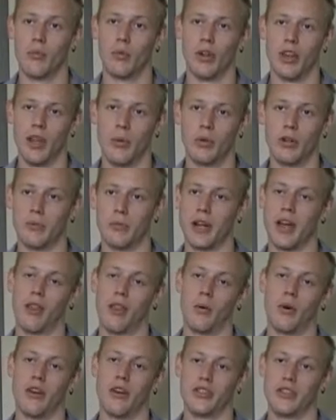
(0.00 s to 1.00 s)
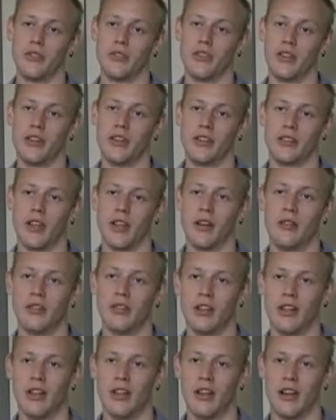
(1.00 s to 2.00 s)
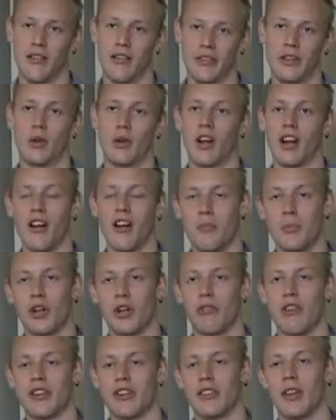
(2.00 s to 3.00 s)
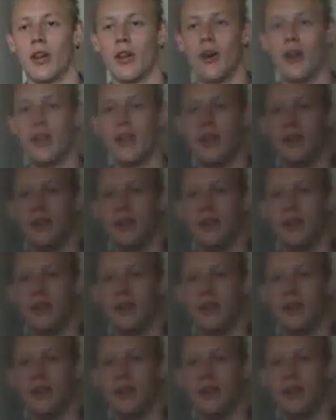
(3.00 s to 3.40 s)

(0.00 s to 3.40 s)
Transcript: than what they would be otherwise usually, so I feel like I've progressed a lot